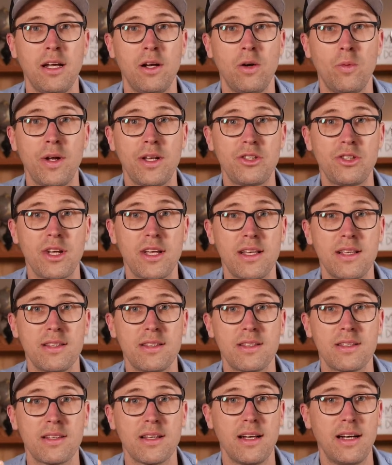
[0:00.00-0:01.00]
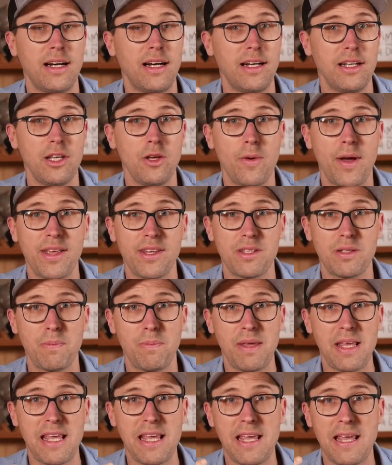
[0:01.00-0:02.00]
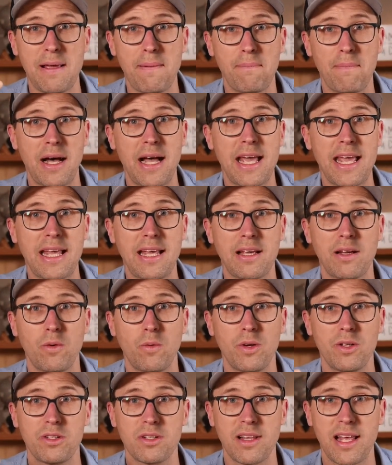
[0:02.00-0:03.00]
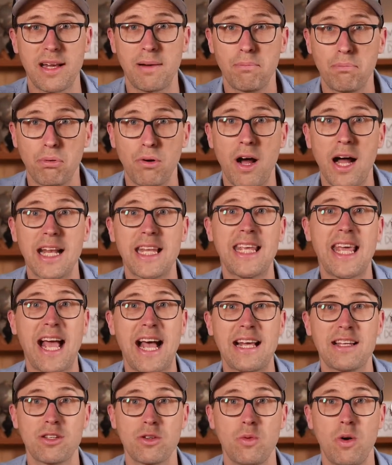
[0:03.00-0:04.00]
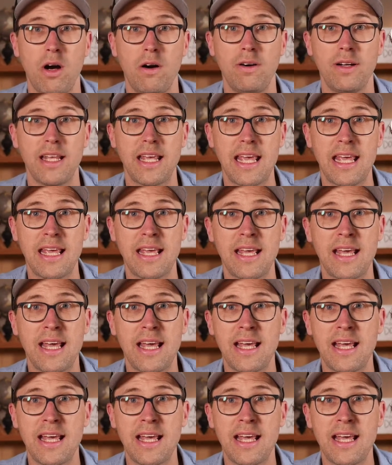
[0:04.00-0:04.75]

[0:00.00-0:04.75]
which is a USB mic, which is like broadcast quality.